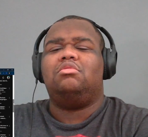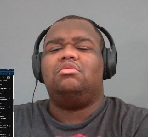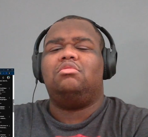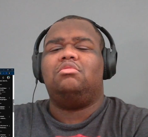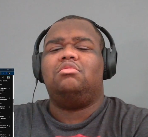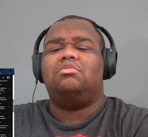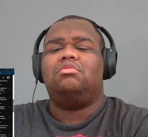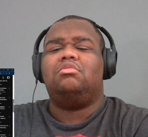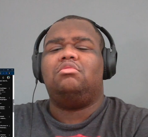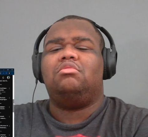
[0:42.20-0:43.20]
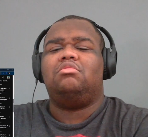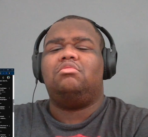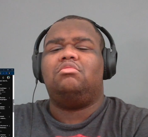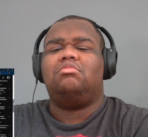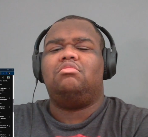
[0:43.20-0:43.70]

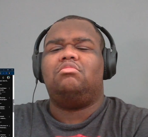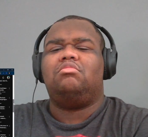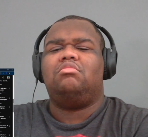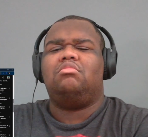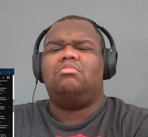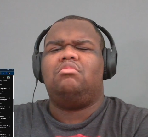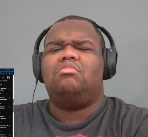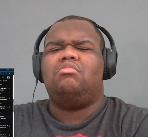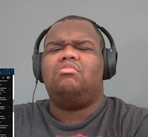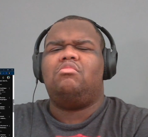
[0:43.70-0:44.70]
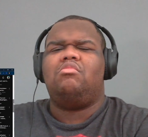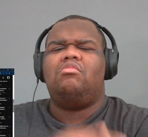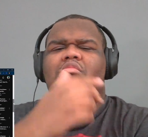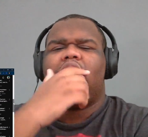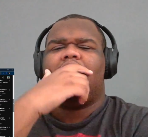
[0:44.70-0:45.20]

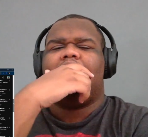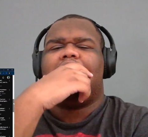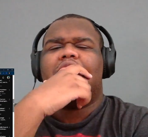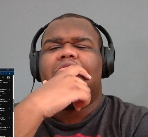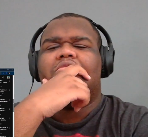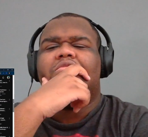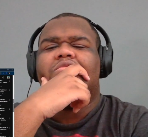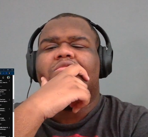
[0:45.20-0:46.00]
(no one is talking)